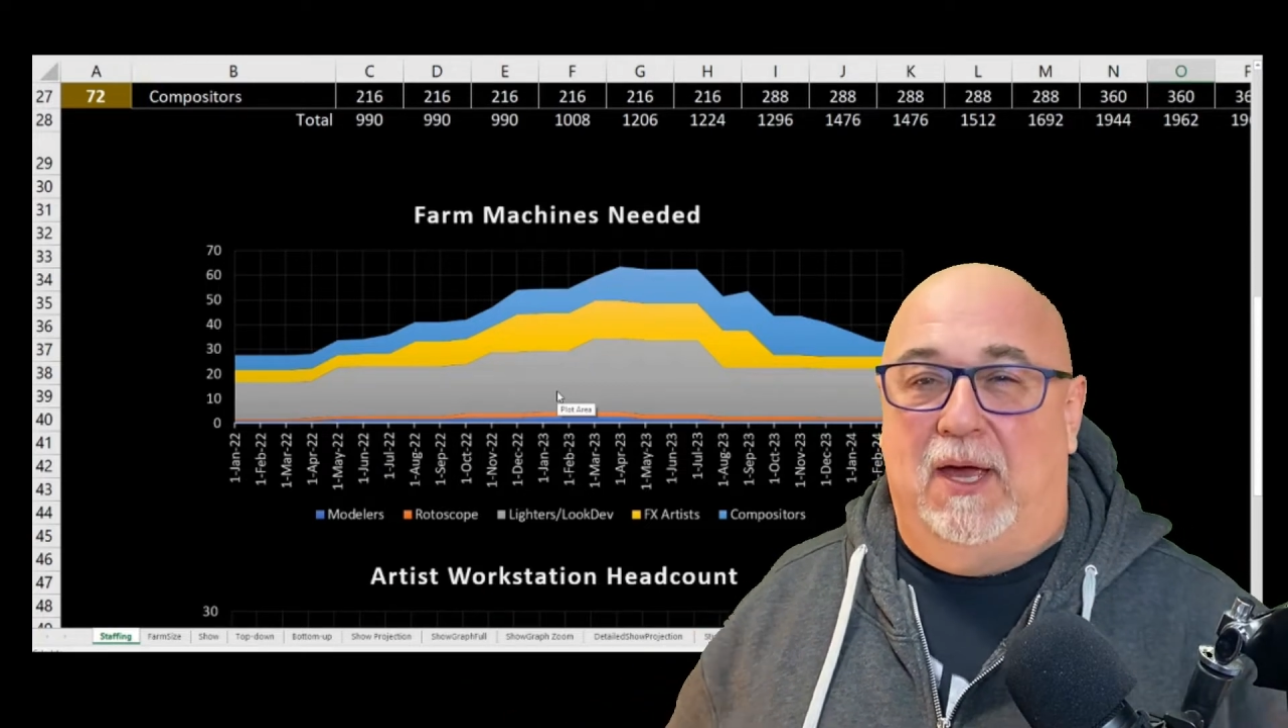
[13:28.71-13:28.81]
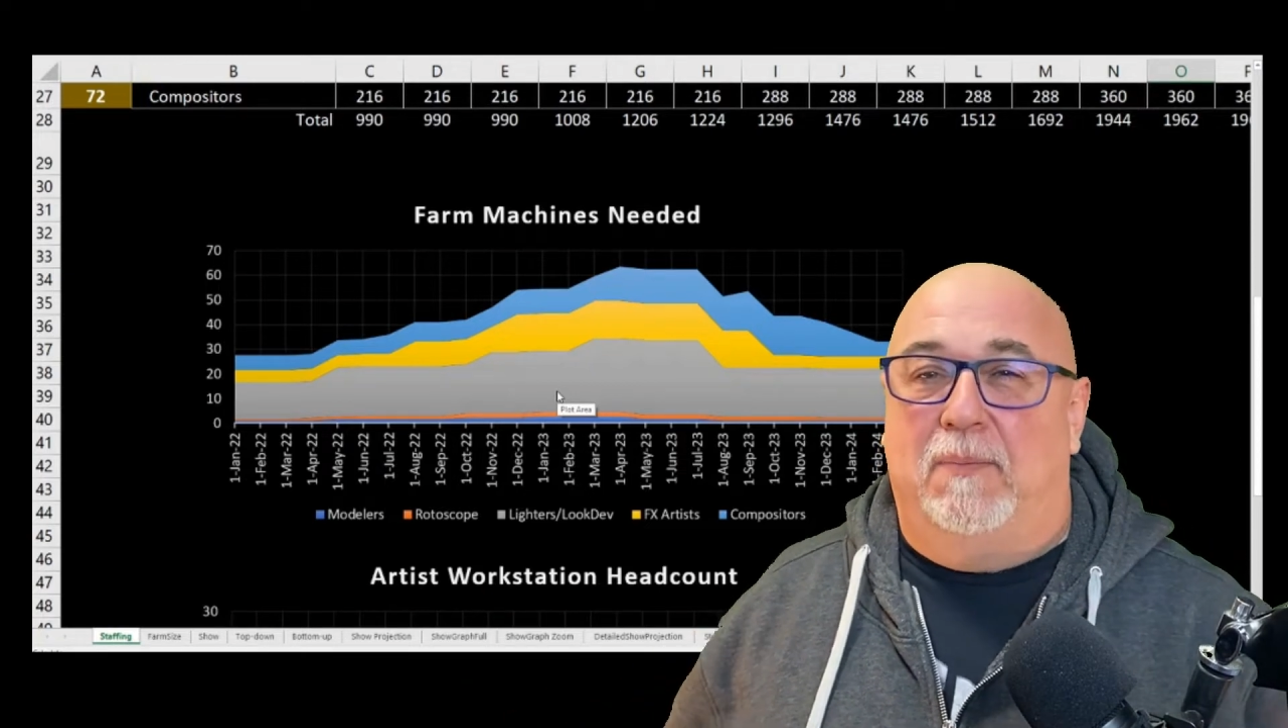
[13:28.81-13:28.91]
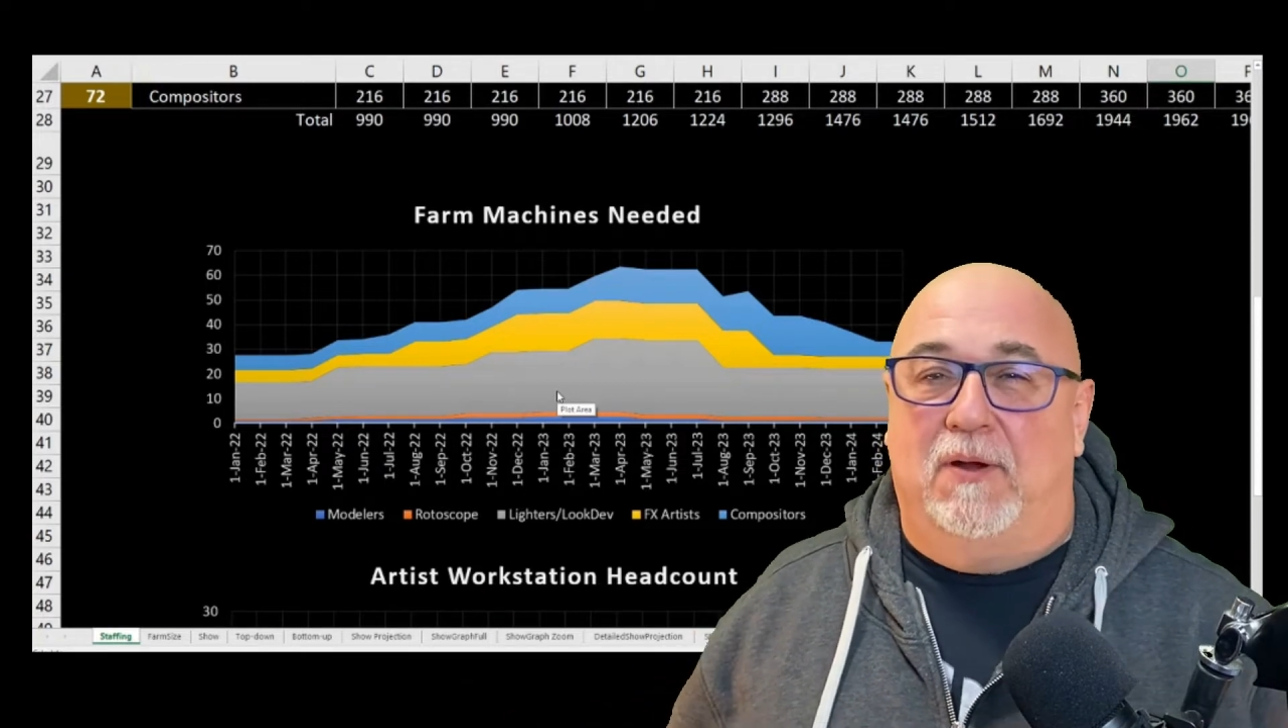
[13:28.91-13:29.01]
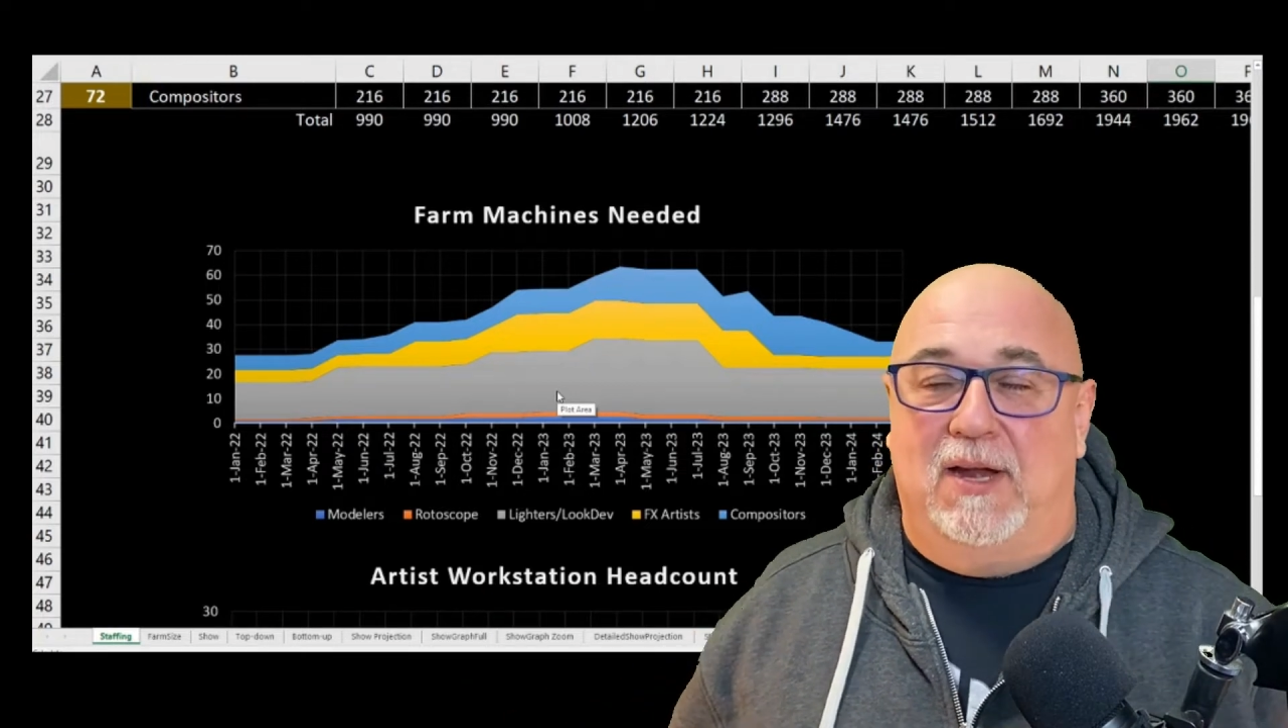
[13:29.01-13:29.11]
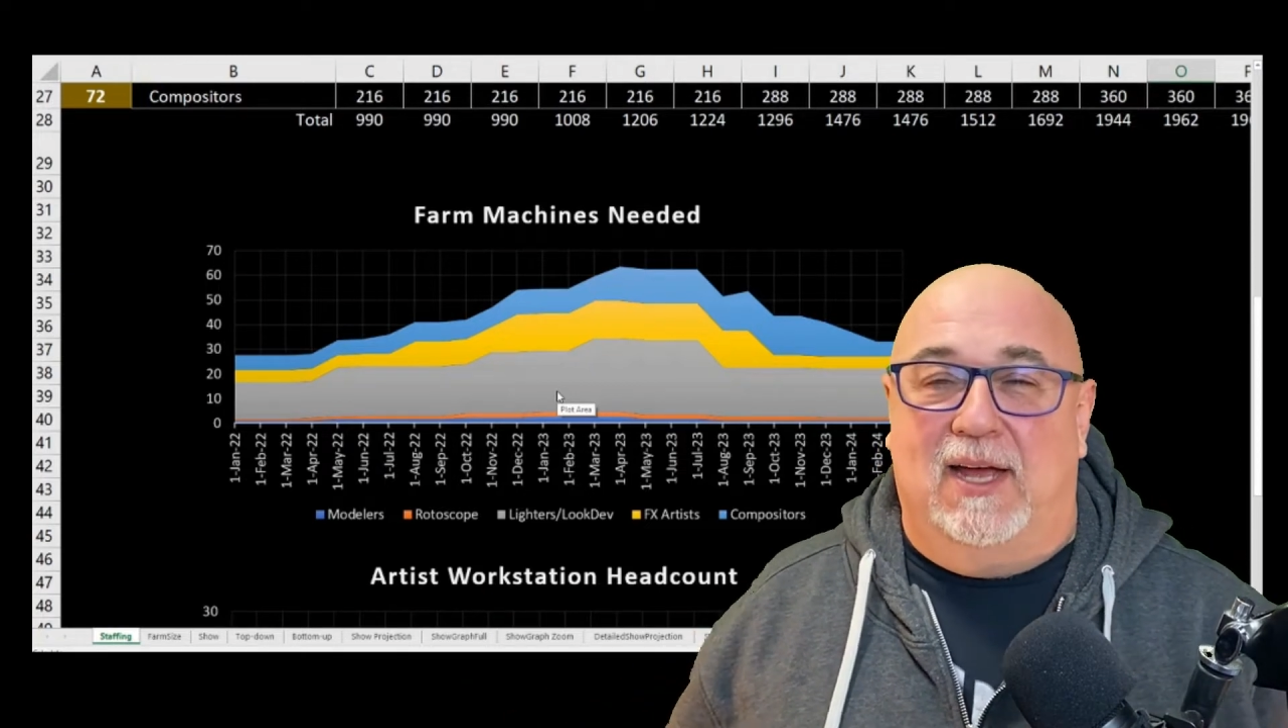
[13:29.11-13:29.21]

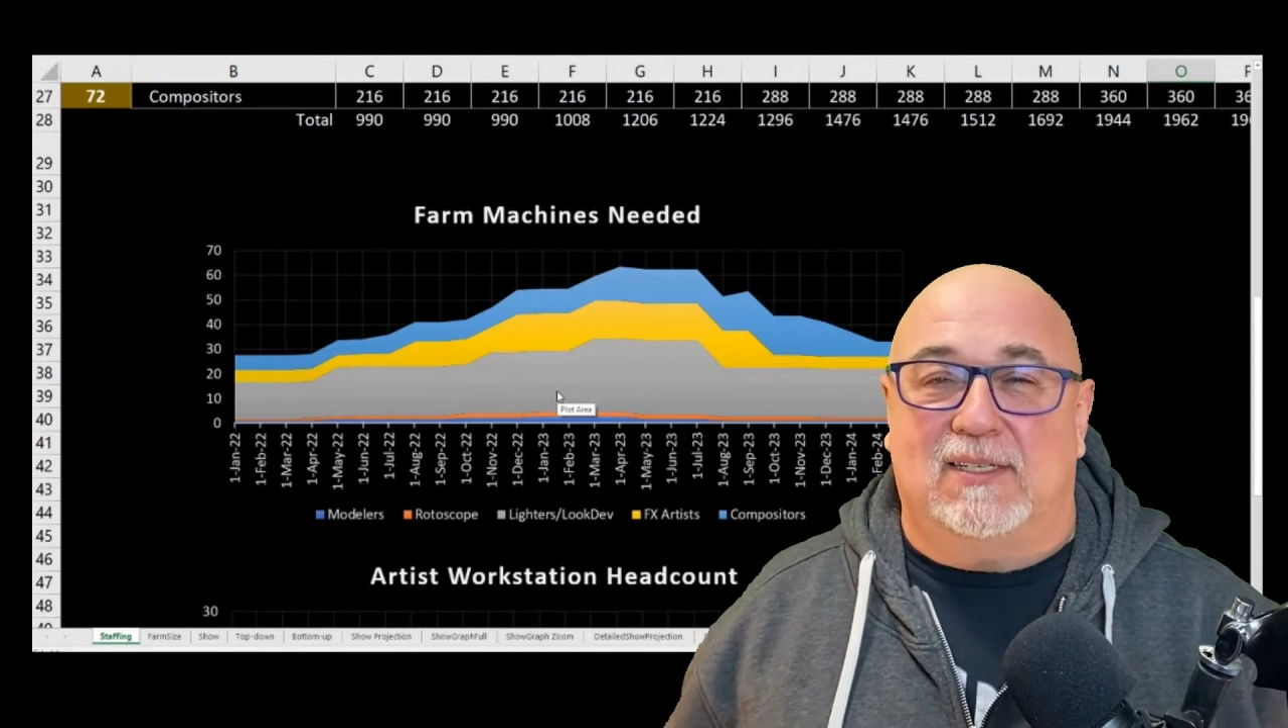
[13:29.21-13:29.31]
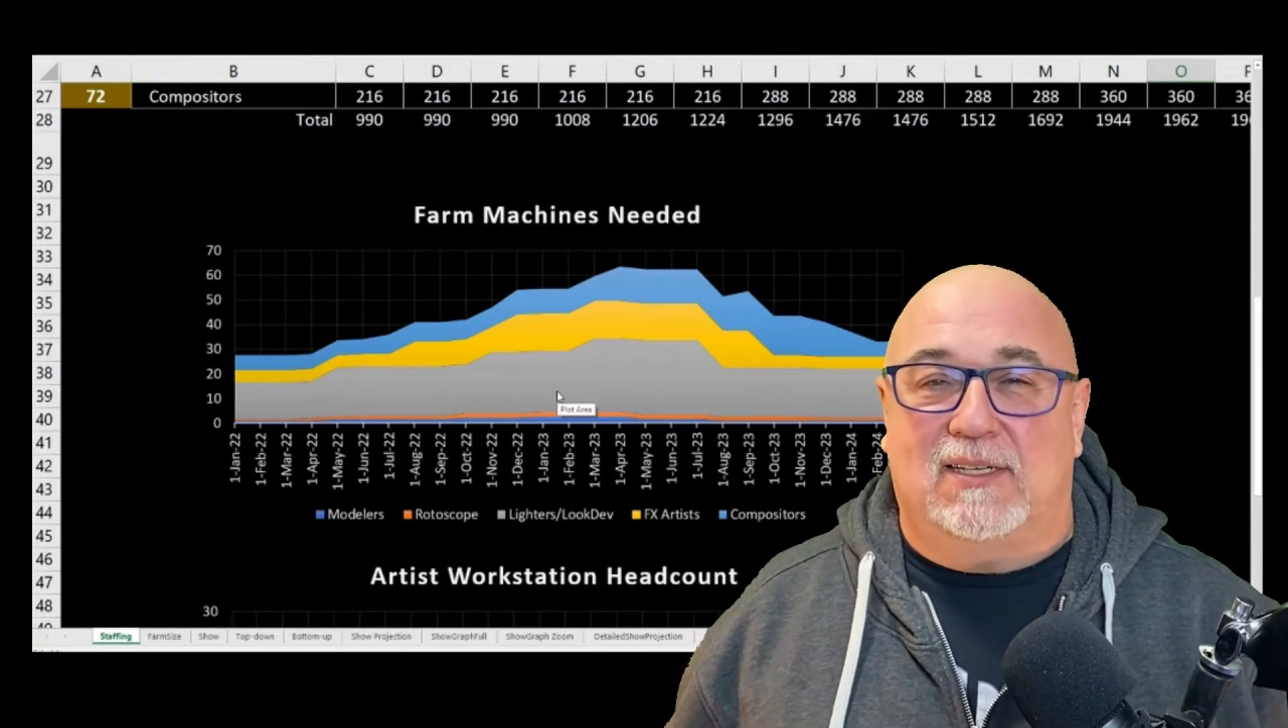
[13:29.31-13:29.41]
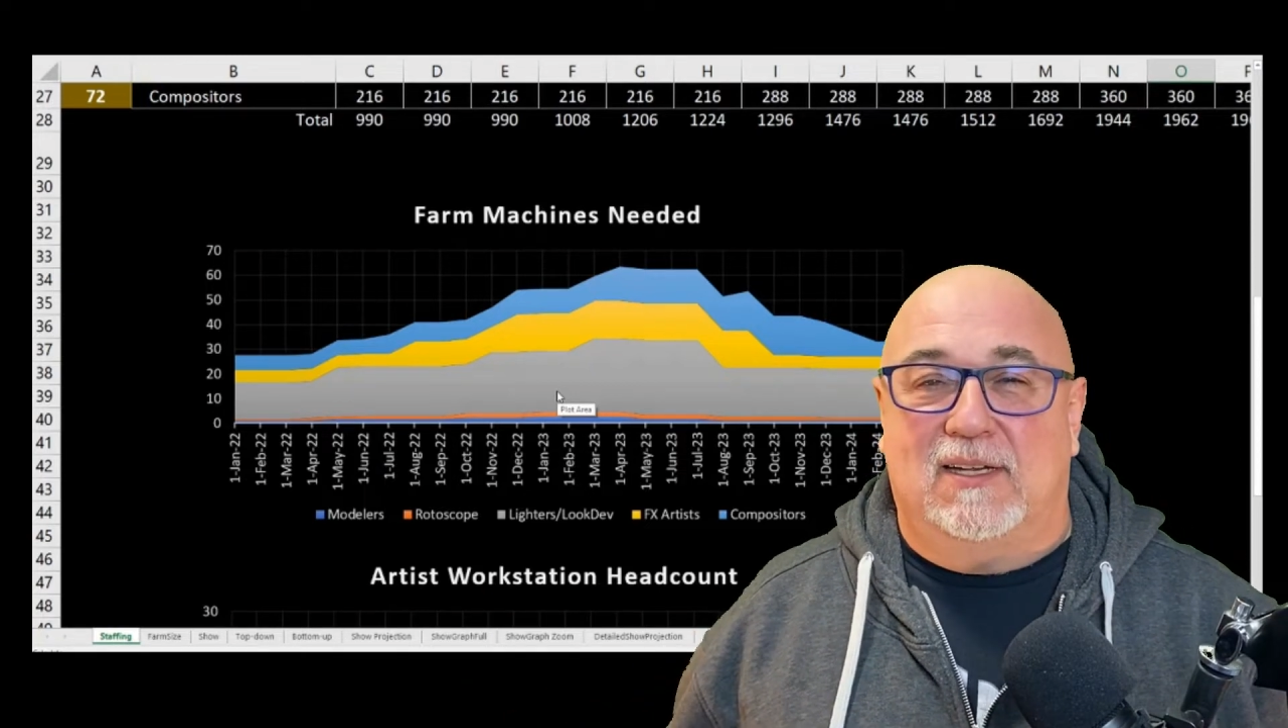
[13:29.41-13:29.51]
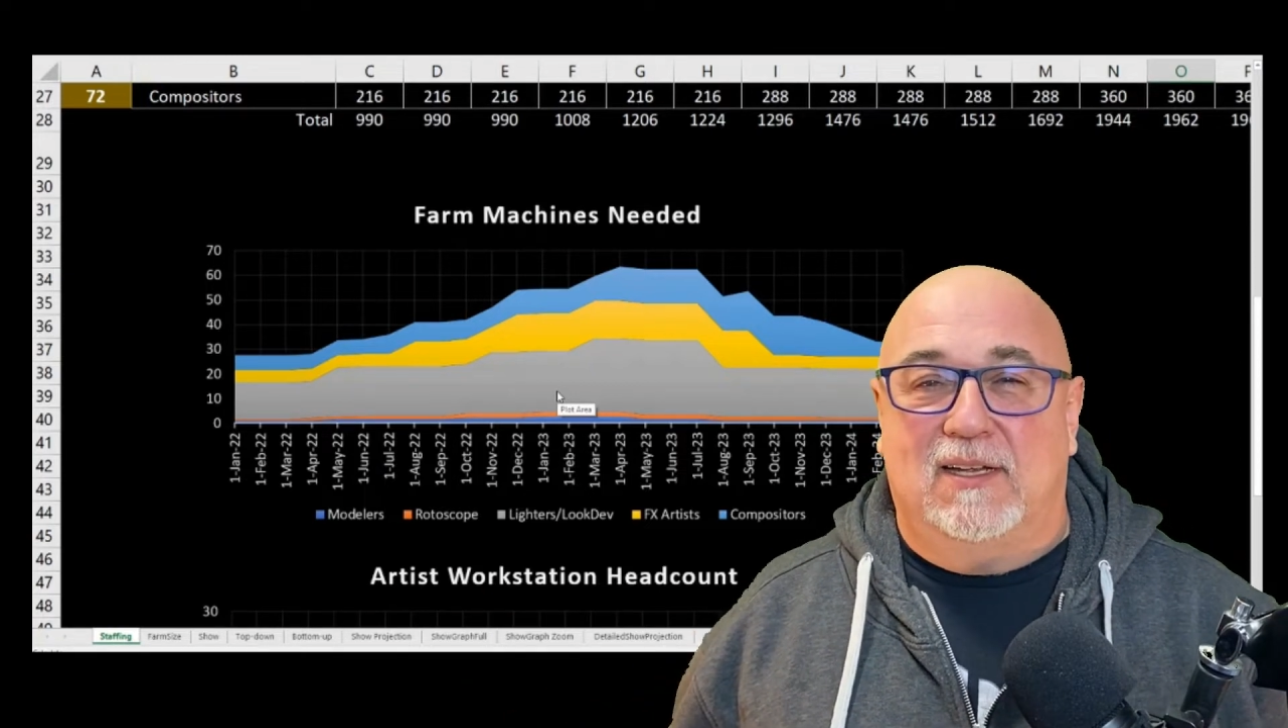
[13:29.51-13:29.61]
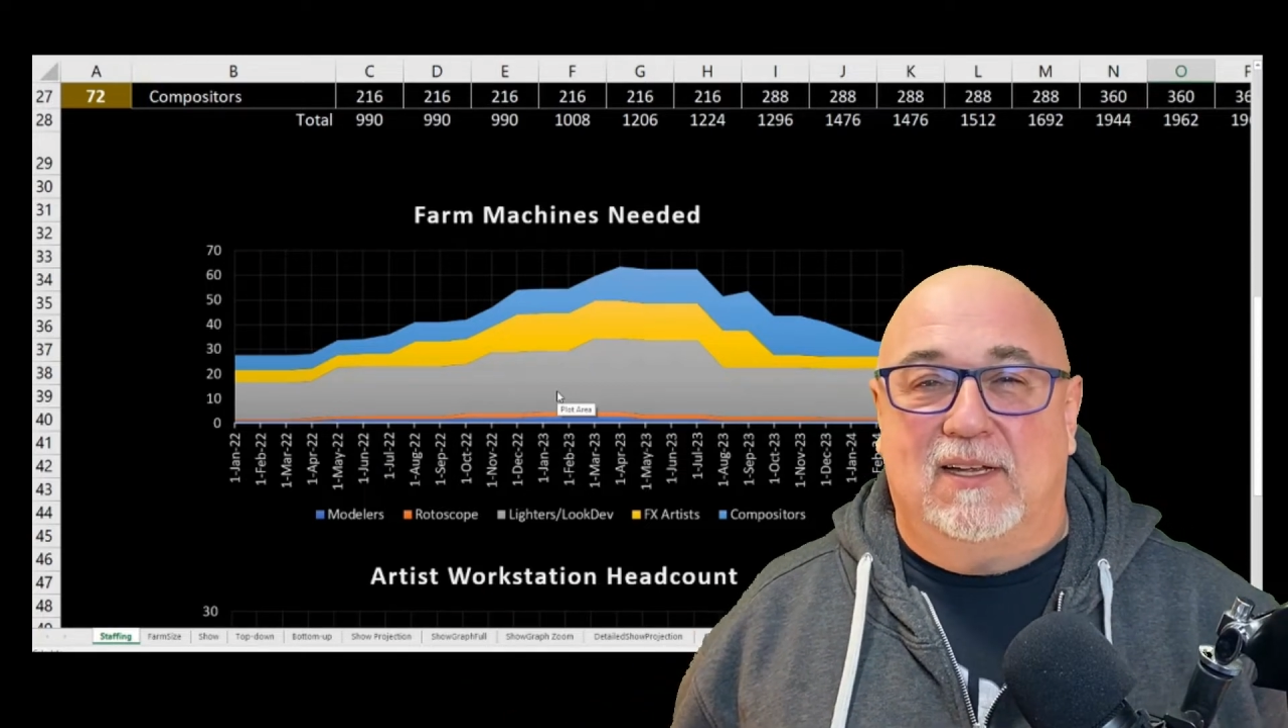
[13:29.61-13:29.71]
up here next.